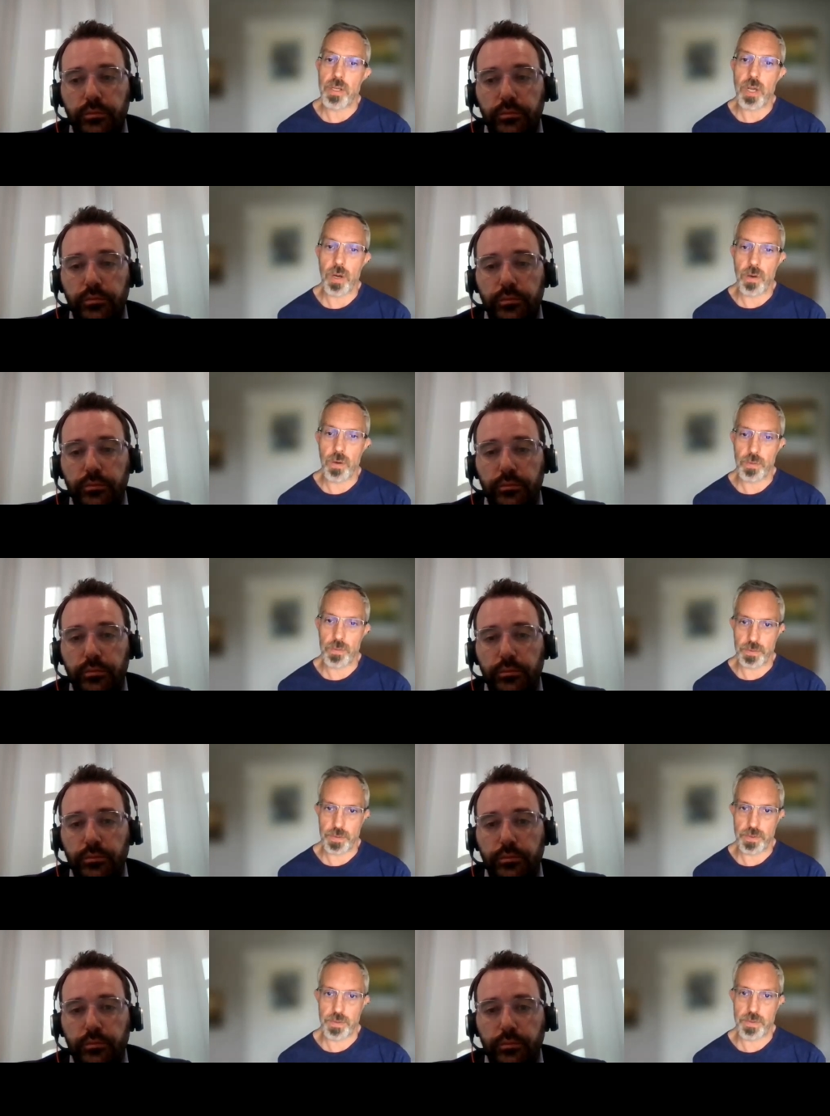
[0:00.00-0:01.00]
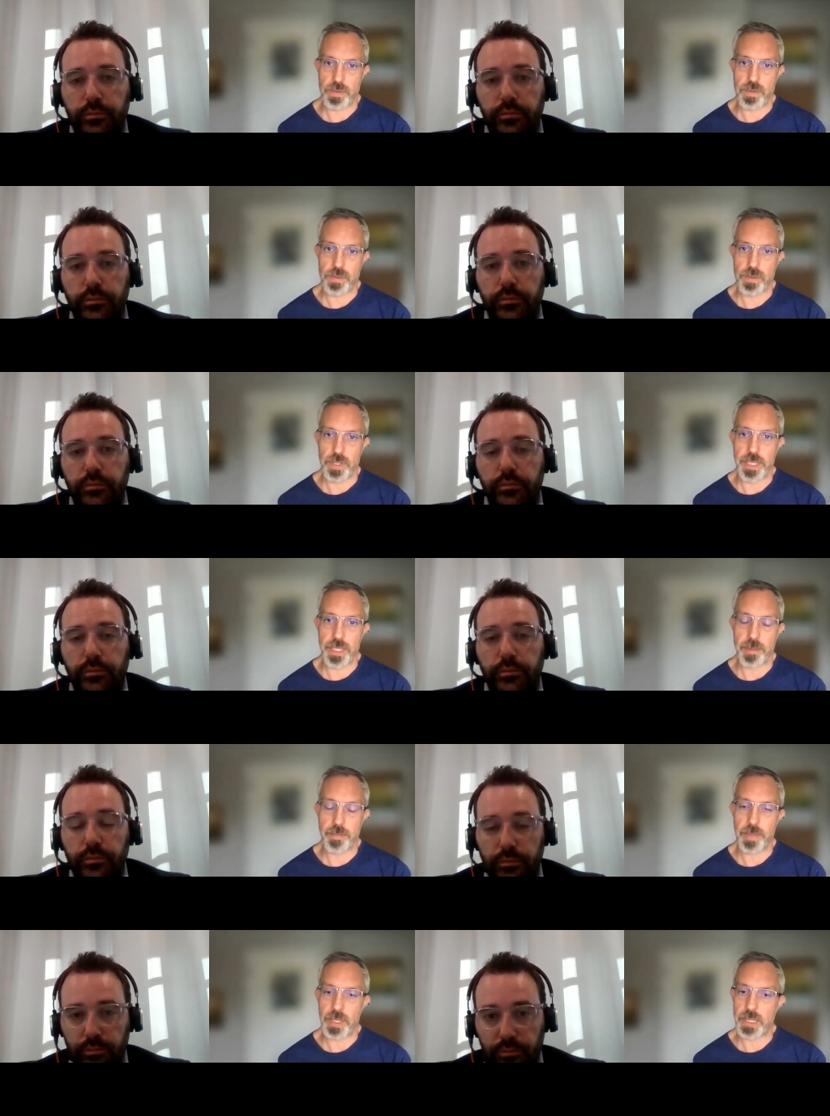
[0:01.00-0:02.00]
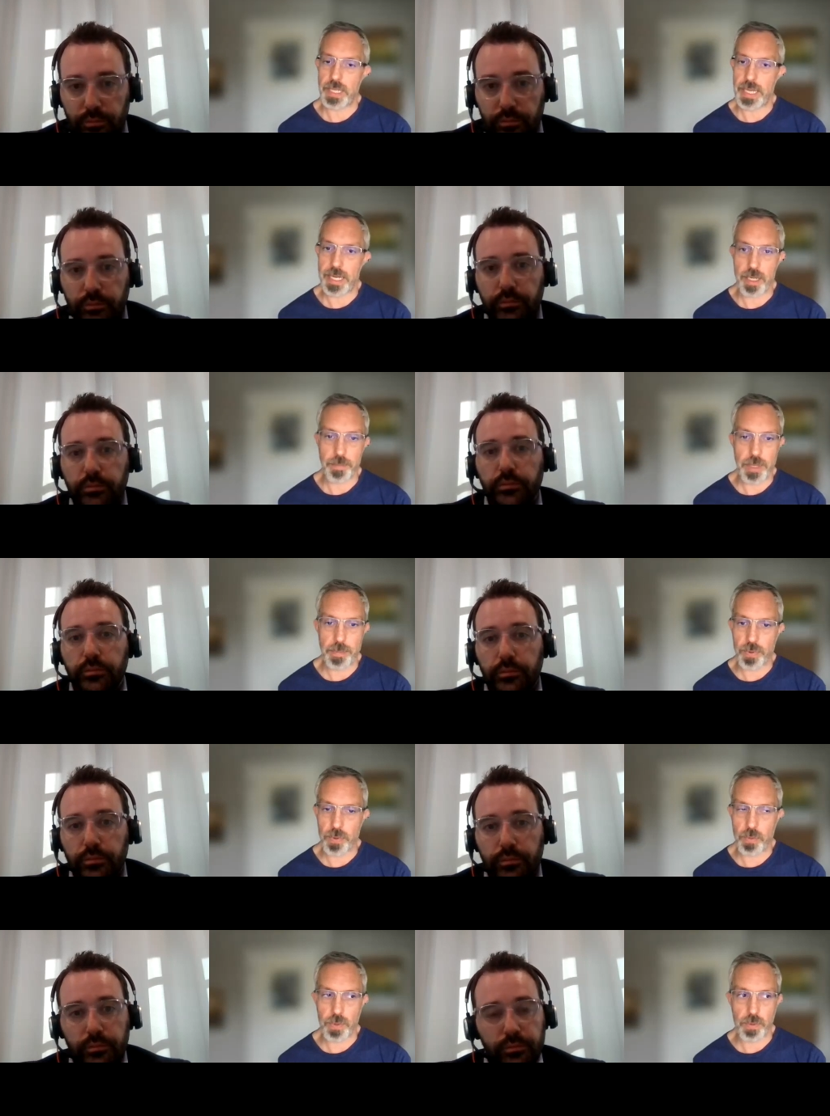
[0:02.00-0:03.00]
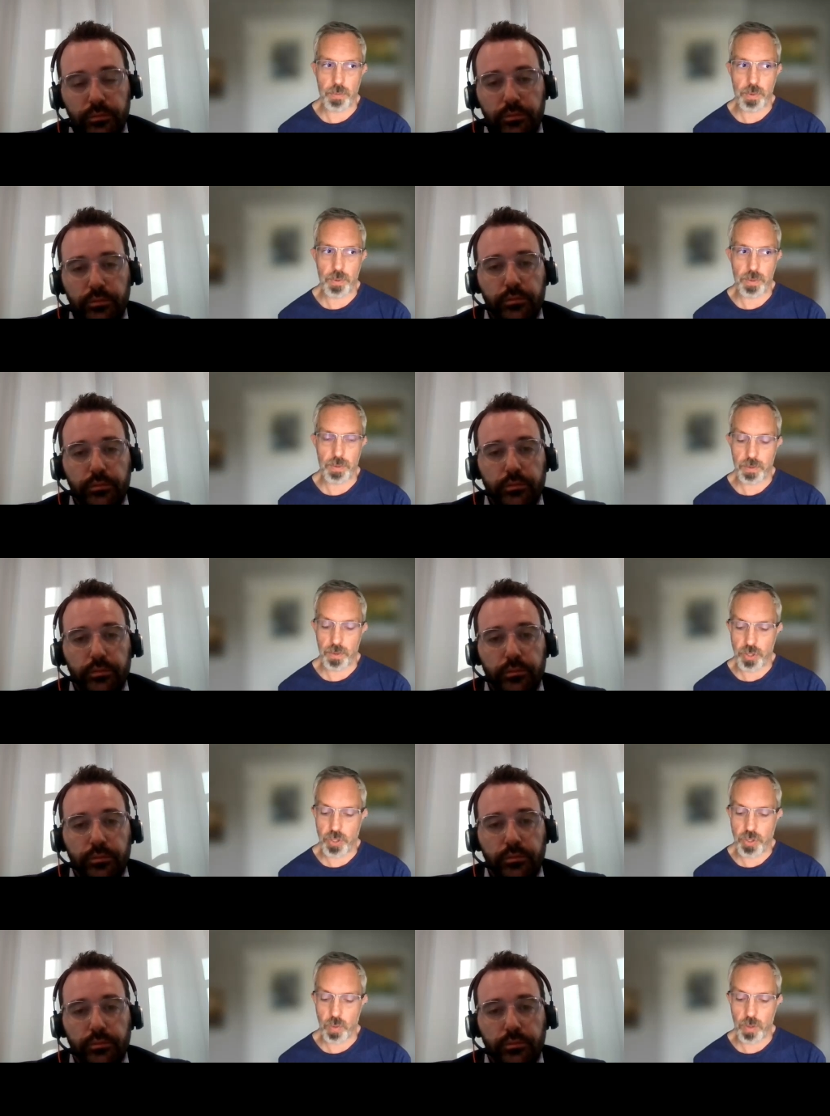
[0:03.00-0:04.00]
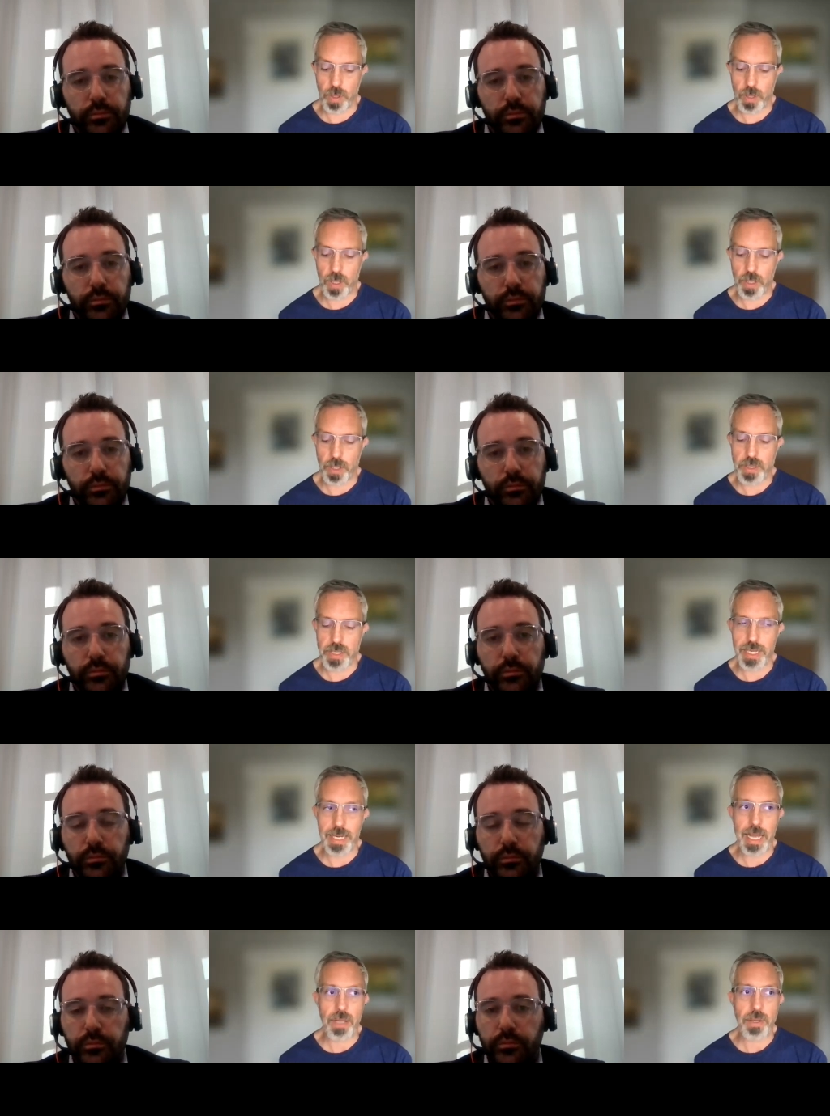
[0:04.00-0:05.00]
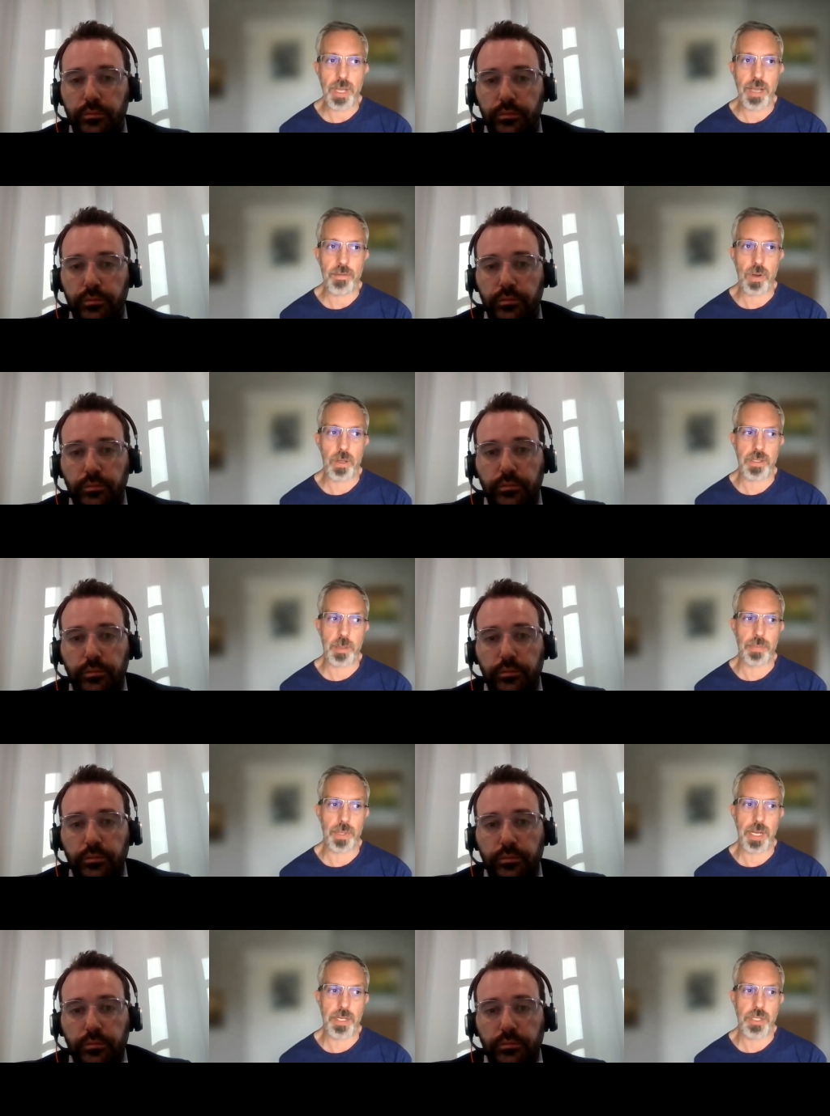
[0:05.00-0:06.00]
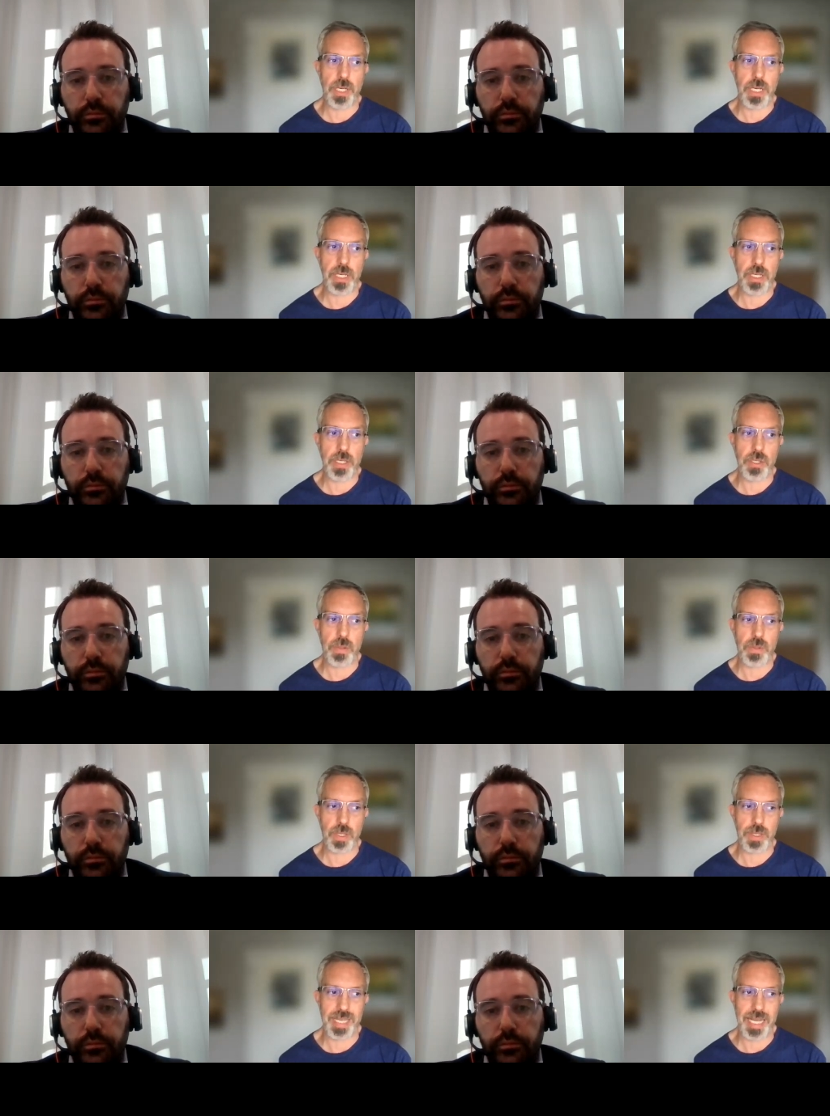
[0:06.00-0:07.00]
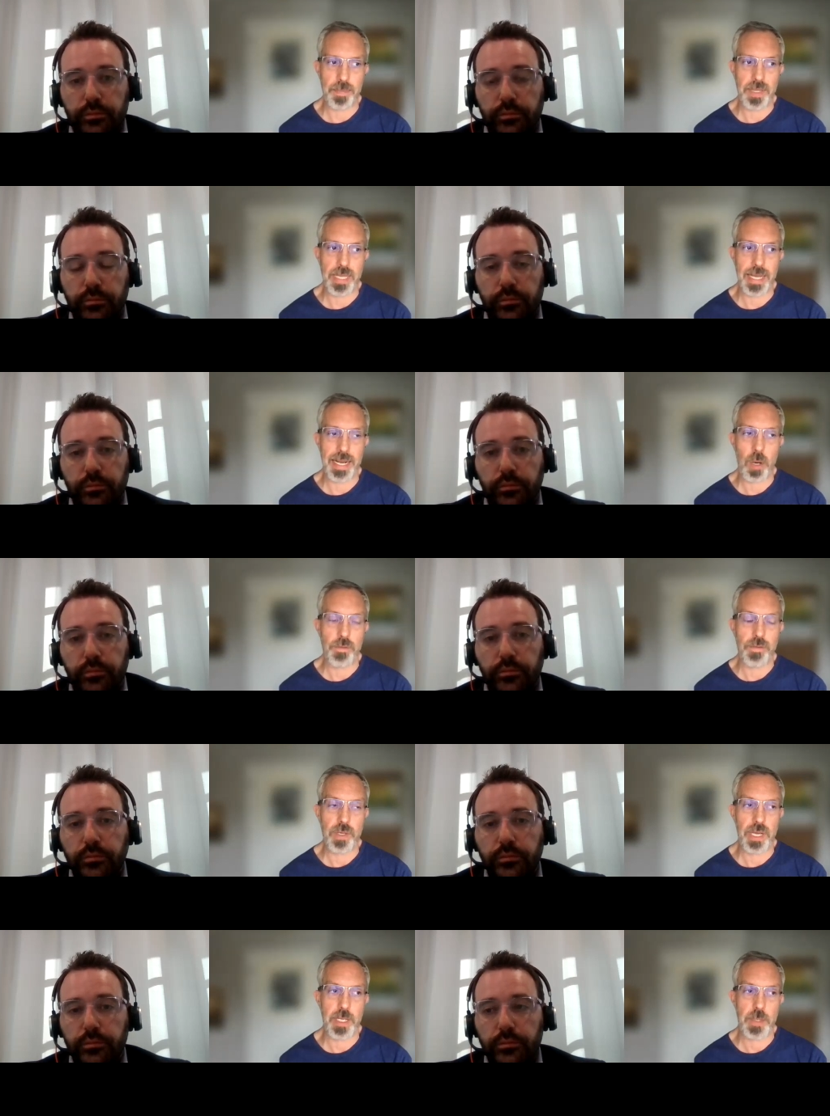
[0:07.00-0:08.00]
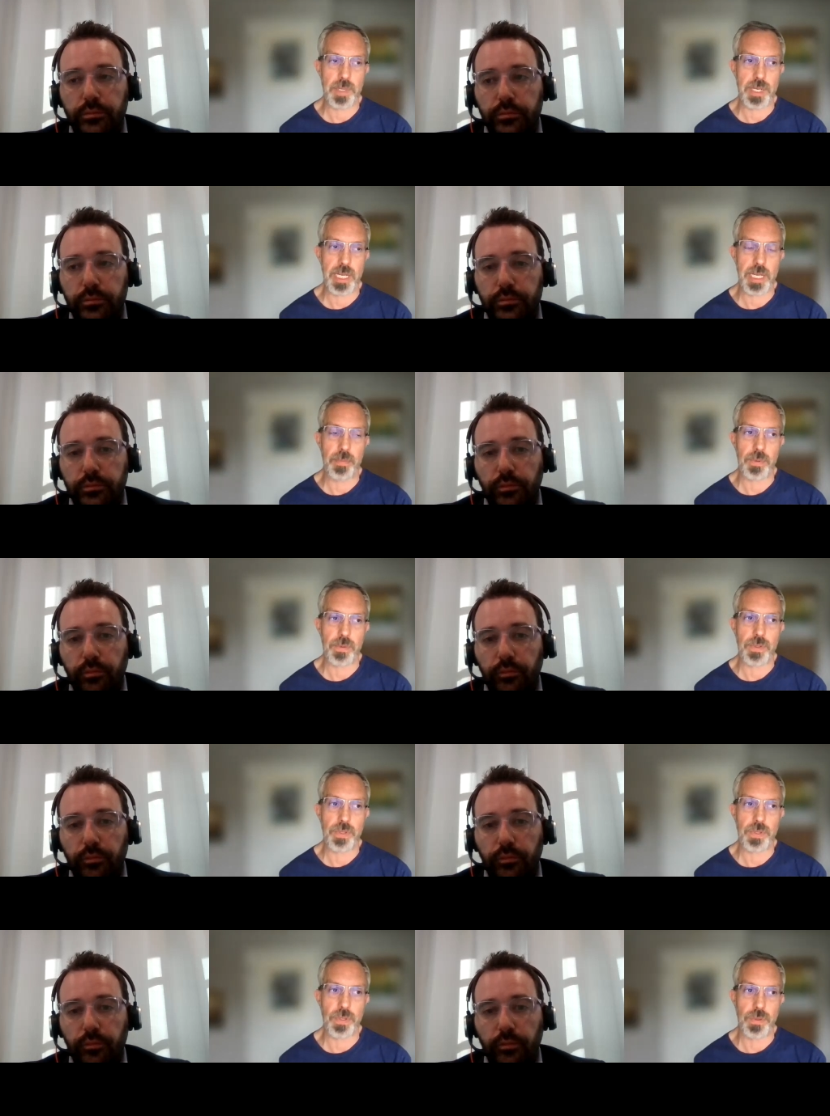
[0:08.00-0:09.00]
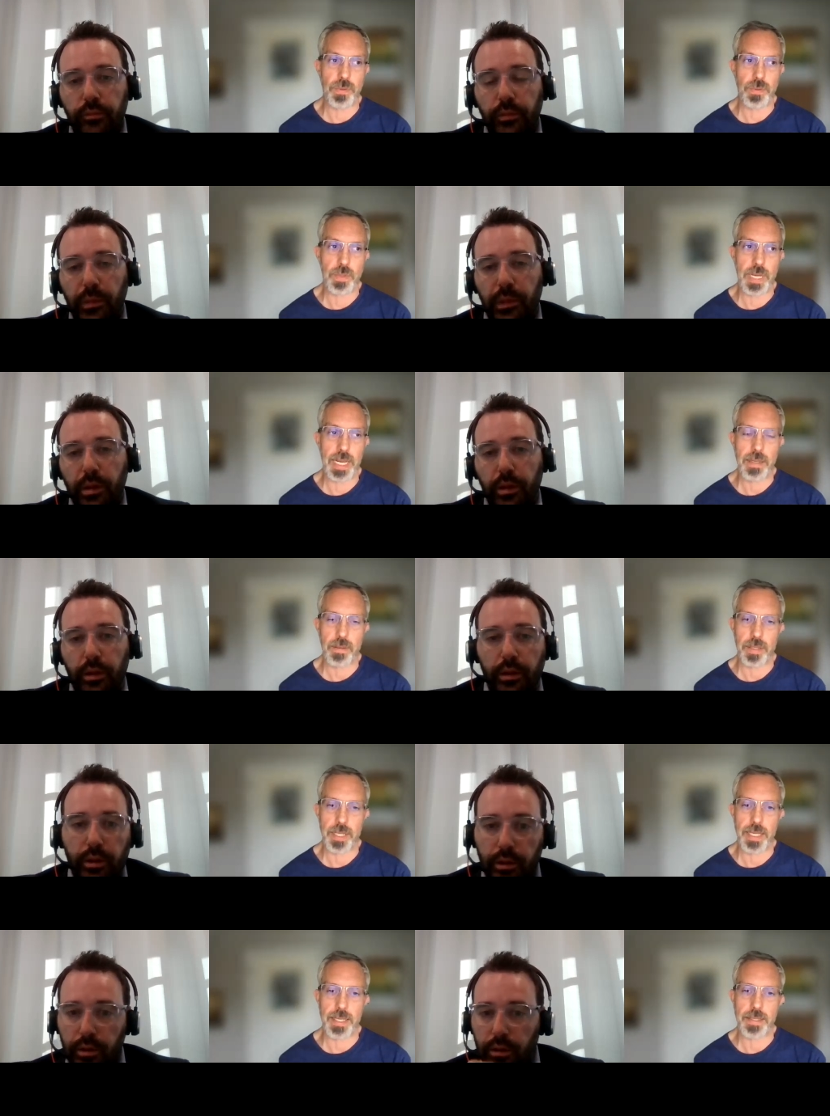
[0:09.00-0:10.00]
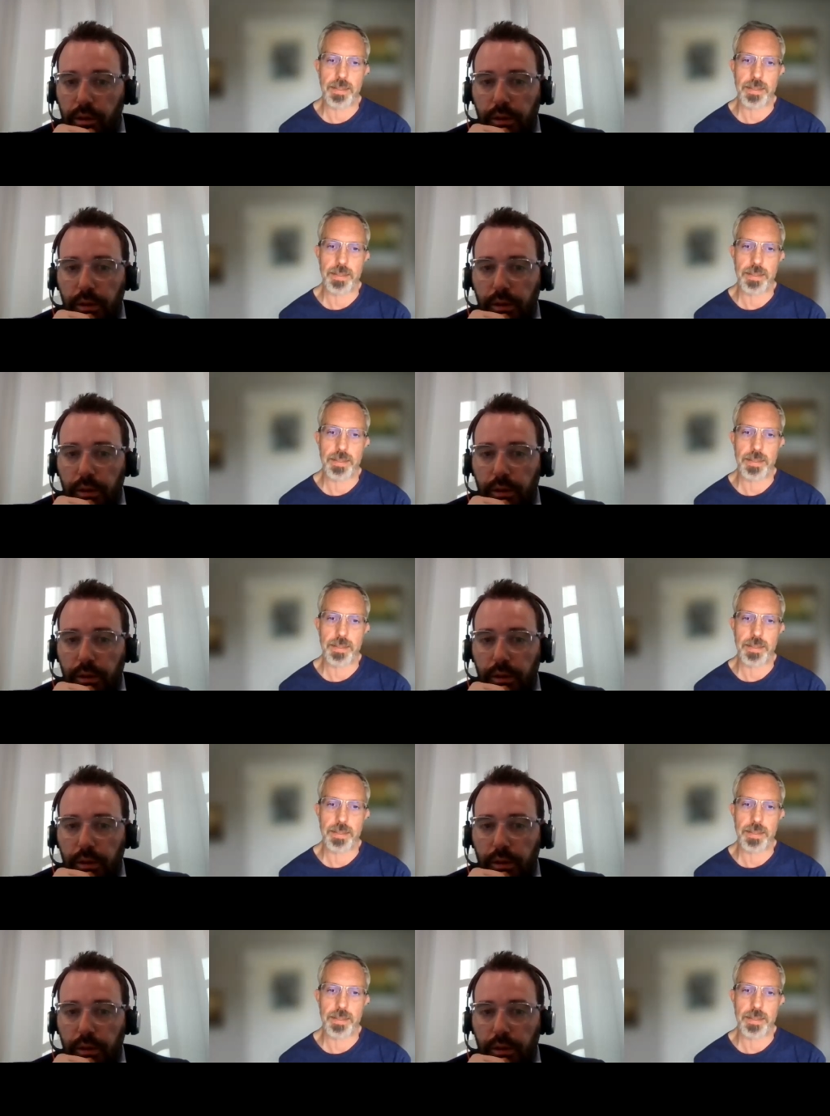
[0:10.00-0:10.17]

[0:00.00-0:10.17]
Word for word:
Speaker 1: cones. Um, a lot of people were, were short on a good day. Now you have all the supply chain issues on top of that. How have you guys been able to handle that?